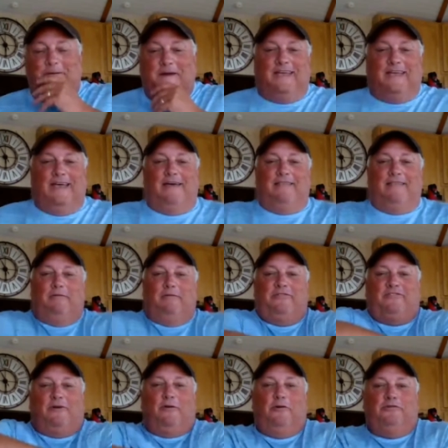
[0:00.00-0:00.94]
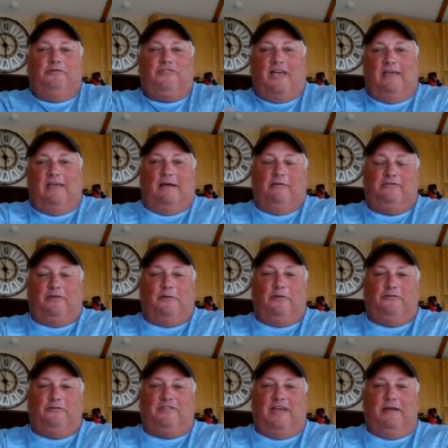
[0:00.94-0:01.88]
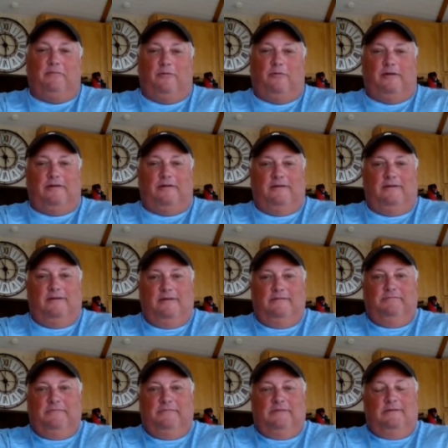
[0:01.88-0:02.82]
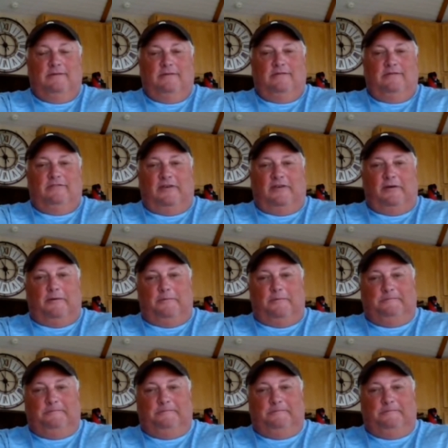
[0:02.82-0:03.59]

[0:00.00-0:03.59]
yeah, that was an all time. That was an all time one. So